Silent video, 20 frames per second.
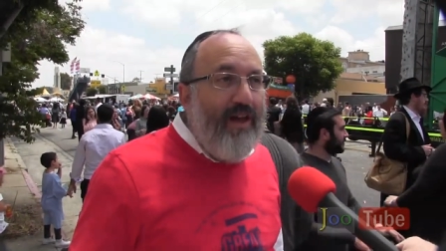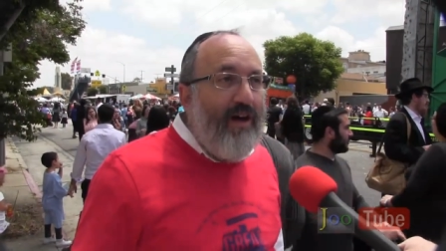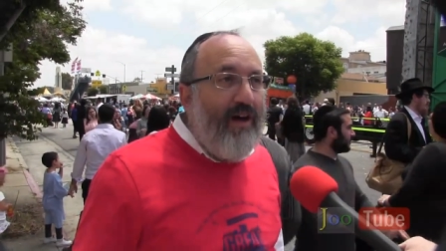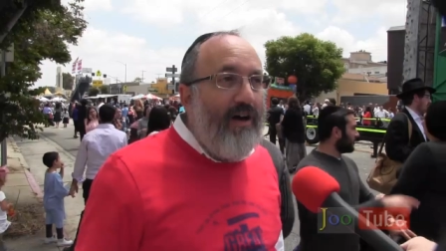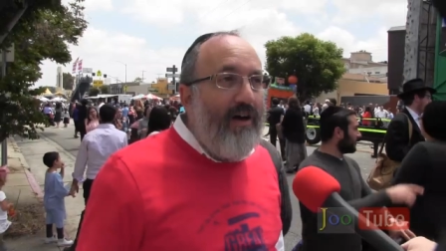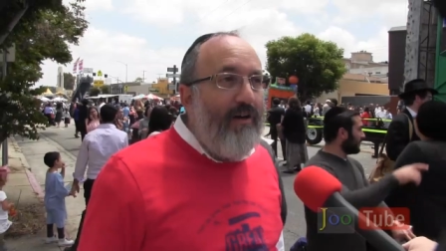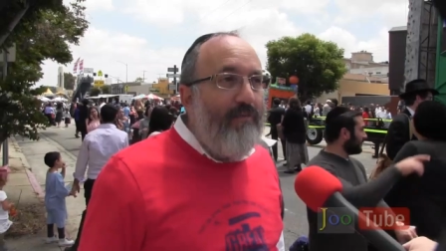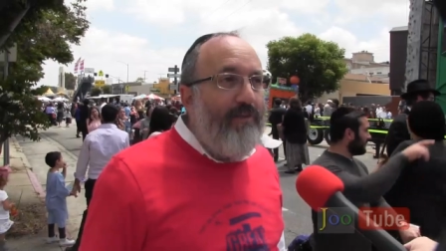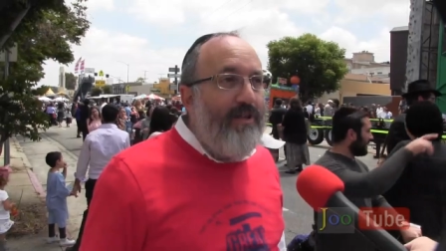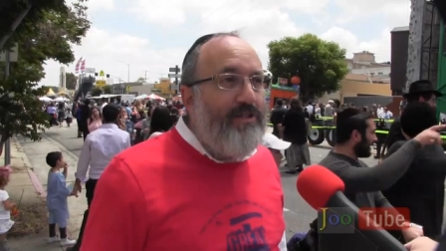
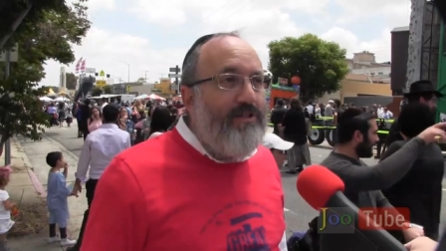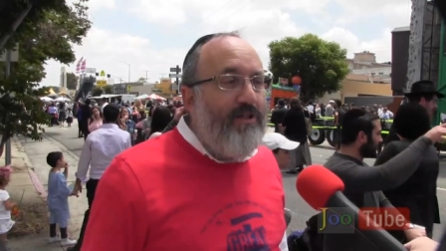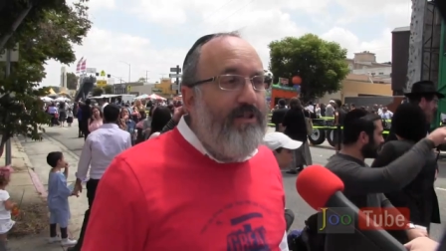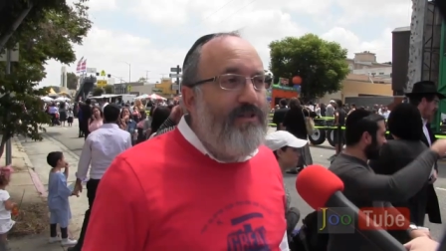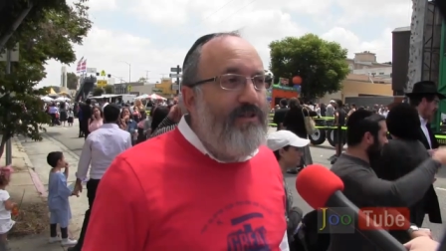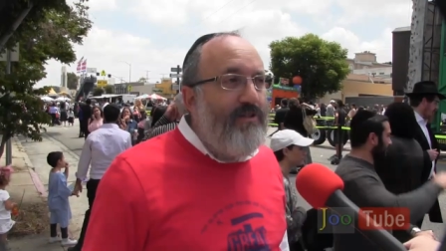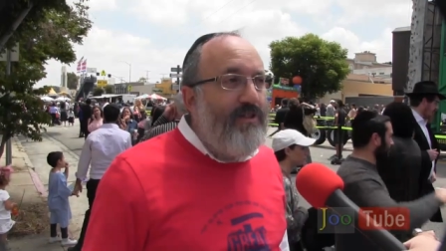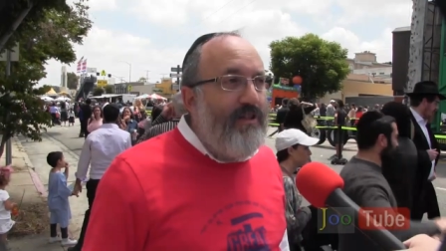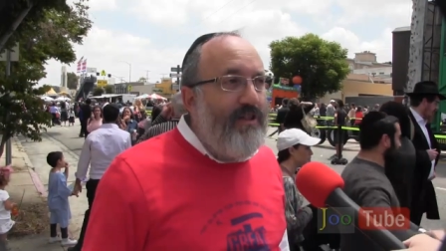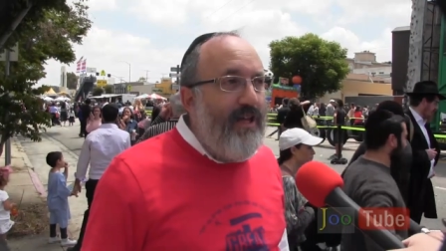It's
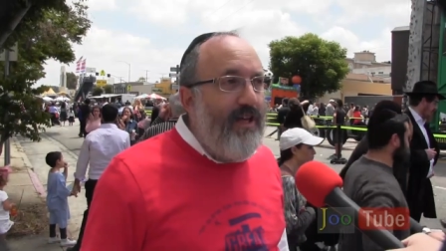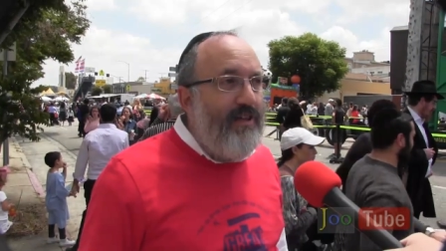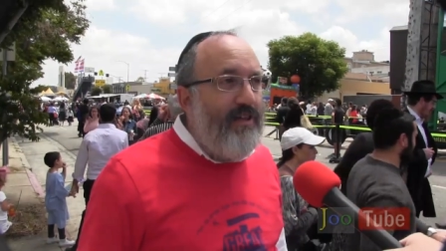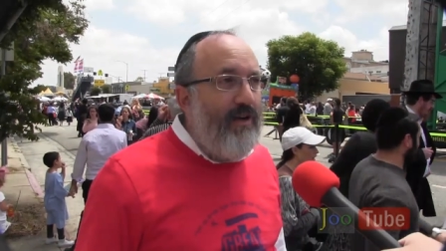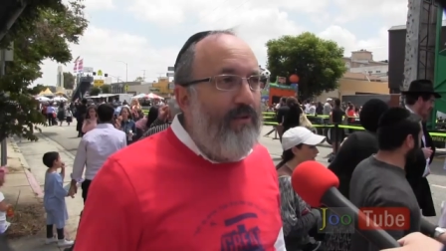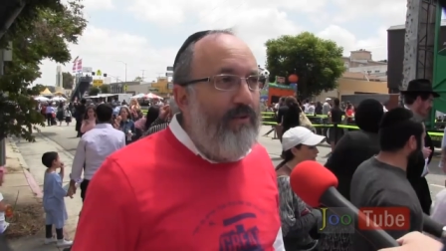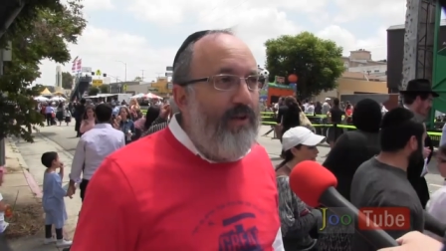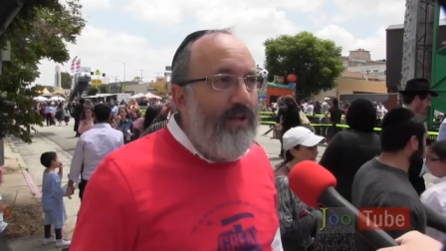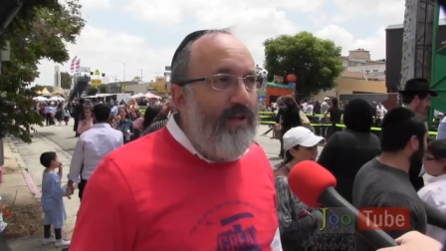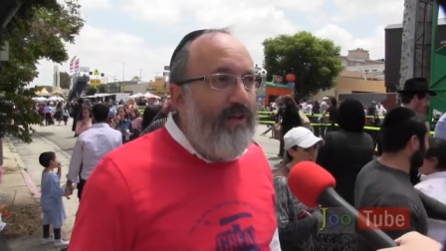also the day
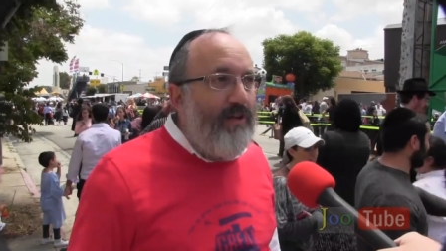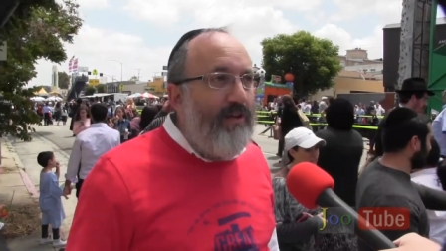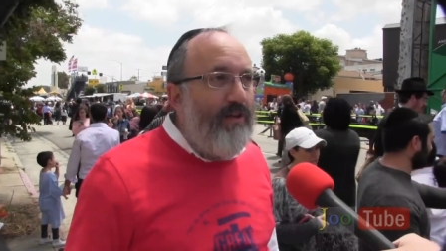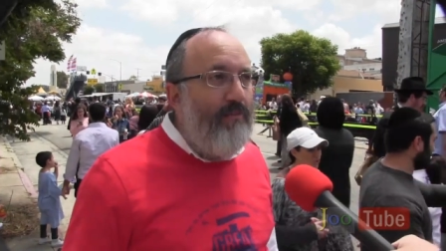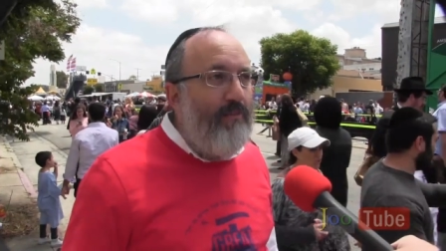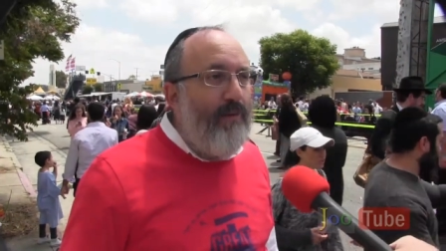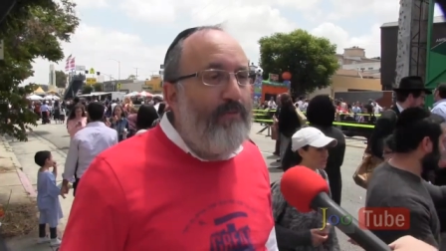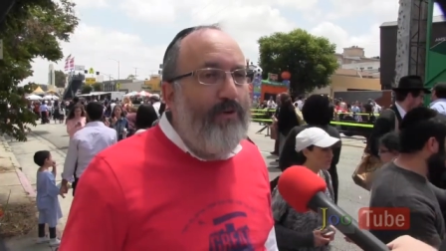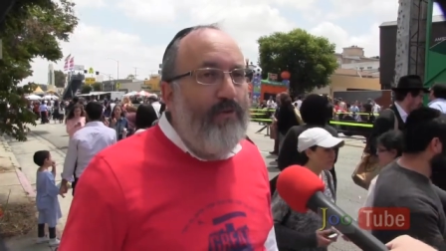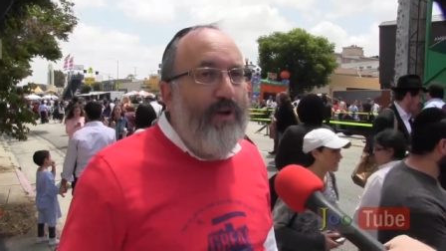that we
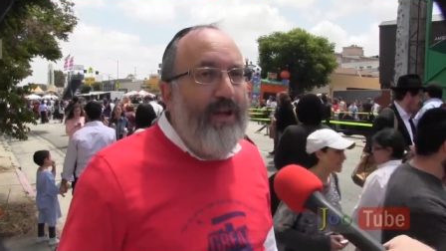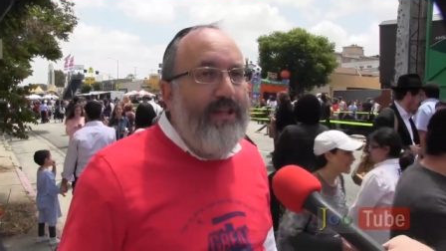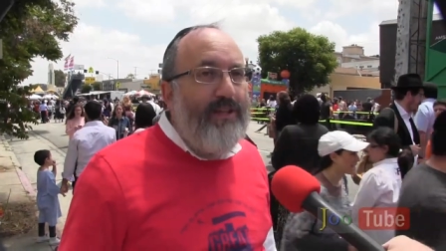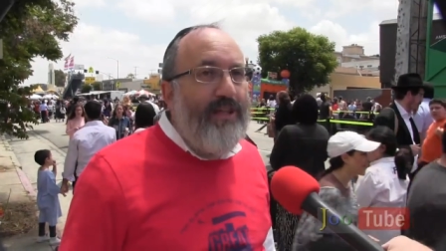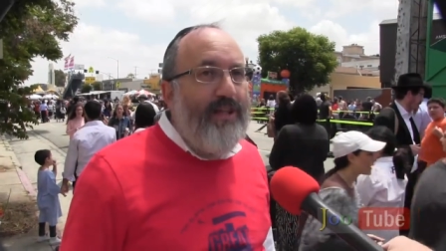commemorate